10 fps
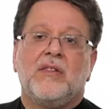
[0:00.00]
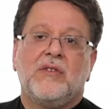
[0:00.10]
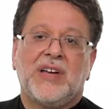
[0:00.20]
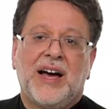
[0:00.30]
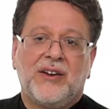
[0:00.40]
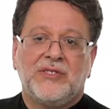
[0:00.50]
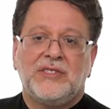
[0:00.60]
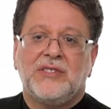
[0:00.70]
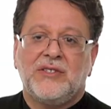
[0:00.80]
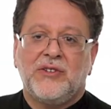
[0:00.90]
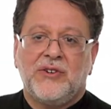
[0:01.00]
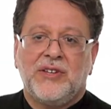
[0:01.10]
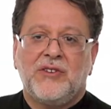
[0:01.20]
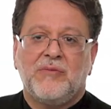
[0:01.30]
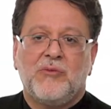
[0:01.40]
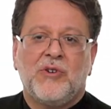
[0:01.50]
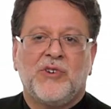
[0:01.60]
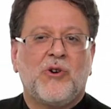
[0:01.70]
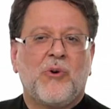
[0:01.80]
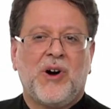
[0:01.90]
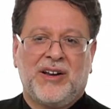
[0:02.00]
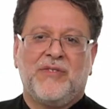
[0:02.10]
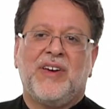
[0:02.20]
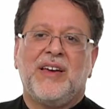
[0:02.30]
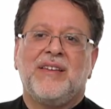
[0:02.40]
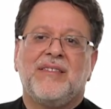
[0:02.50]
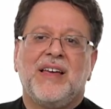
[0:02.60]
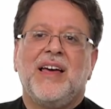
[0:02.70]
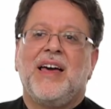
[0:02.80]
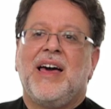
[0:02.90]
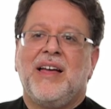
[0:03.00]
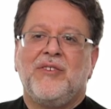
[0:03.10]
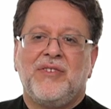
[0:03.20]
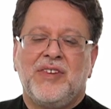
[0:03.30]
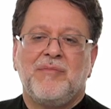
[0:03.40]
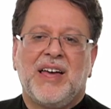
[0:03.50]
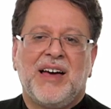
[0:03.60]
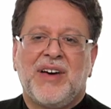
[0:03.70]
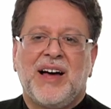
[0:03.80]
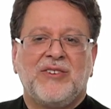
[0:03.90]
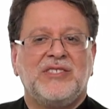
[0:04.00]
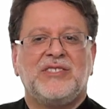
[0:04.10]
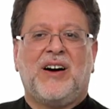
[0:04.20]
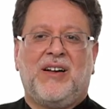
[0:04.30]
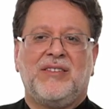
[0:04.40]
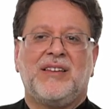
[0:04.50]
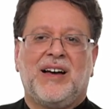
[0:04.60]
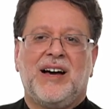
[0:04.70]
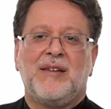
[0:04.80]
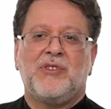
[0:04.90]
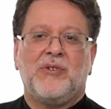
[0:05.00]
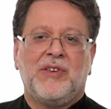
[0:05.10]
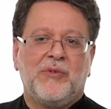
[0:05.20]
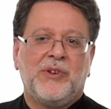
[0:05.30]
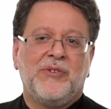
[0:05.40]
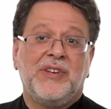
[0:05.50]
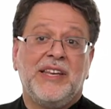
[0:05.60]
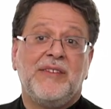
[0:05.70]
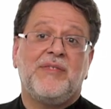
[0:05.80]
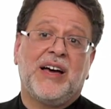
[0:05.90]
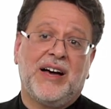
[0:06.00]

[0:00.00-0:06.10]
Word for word: those allergies can turn into more of a chronic phase, and you seem to have allergies all the time, so even when you leave the